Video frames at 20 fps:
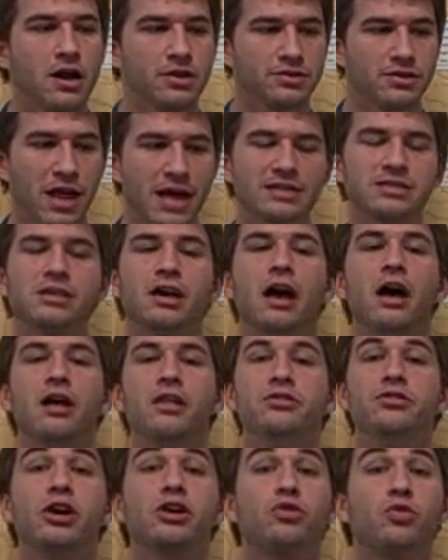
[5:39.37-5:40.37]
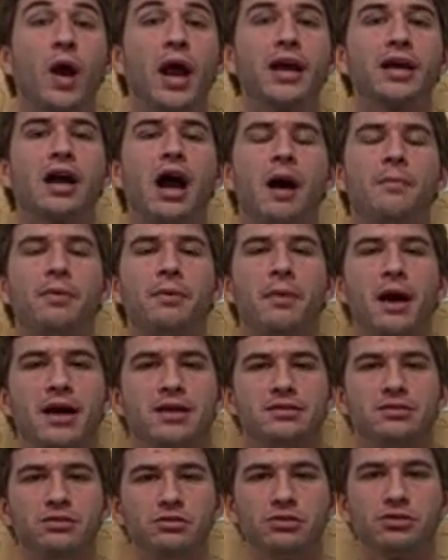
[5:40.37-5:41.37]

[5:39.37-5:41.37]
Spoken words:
So that's the great compromise.